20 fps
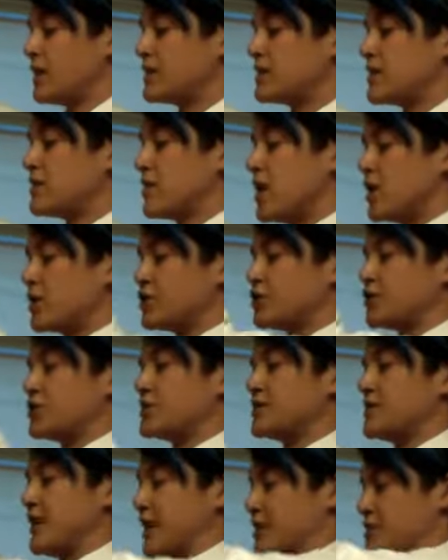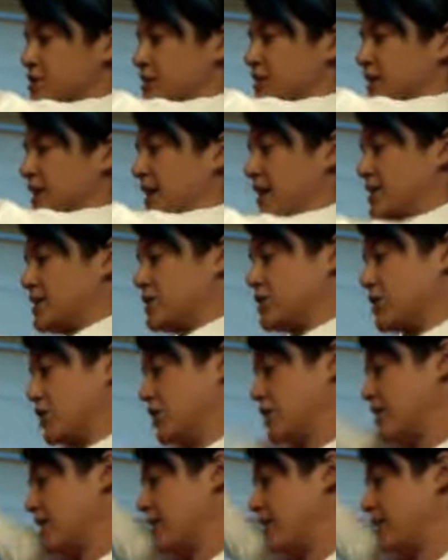a larger section that I
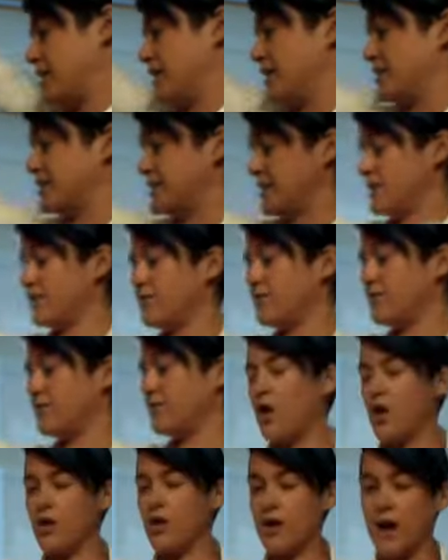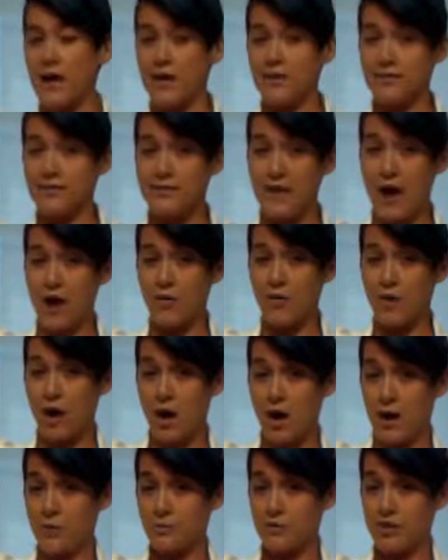took, and it did fall kind of down
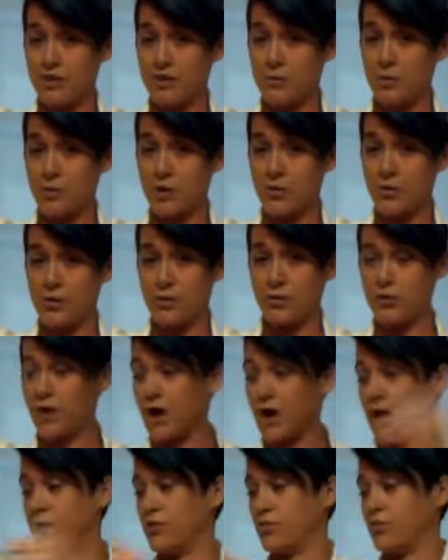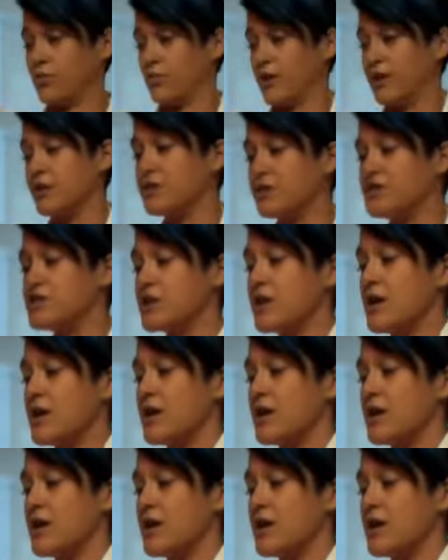just below the parietal ridge.